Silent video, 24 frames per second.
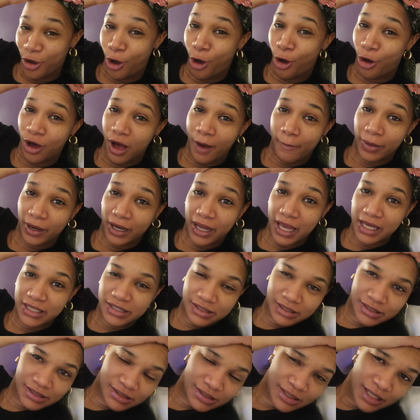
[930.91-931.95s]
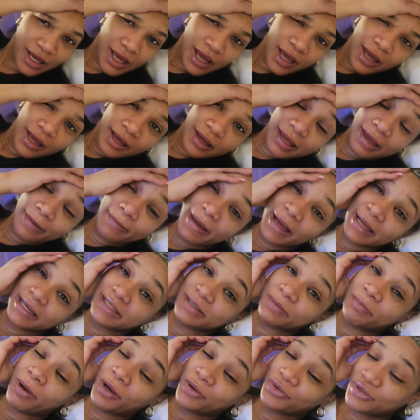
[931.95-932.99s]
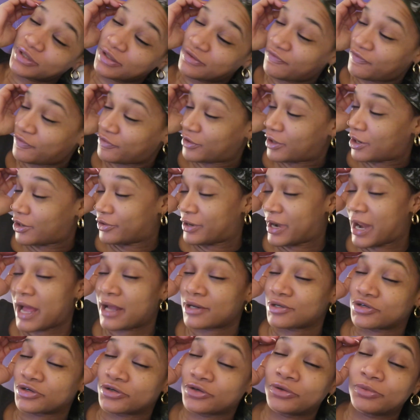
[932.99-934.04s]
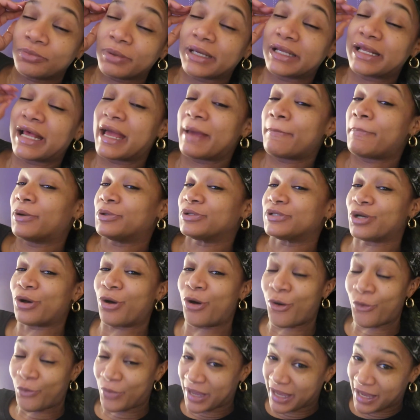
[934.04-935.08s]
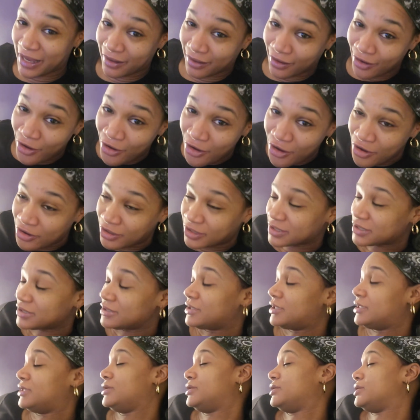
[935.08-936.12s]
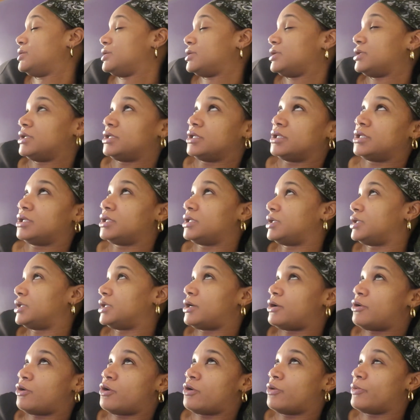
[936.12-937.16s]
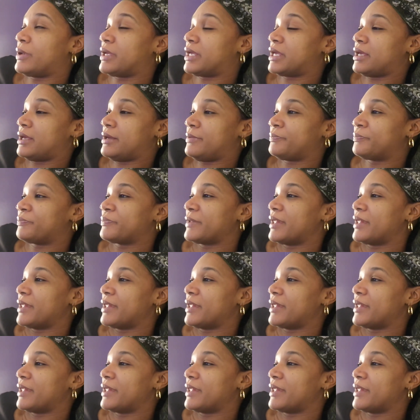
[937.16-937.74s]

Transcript: All uppercases. Get back to posted for her natural, because I ain't posted all weekend long. All weekend.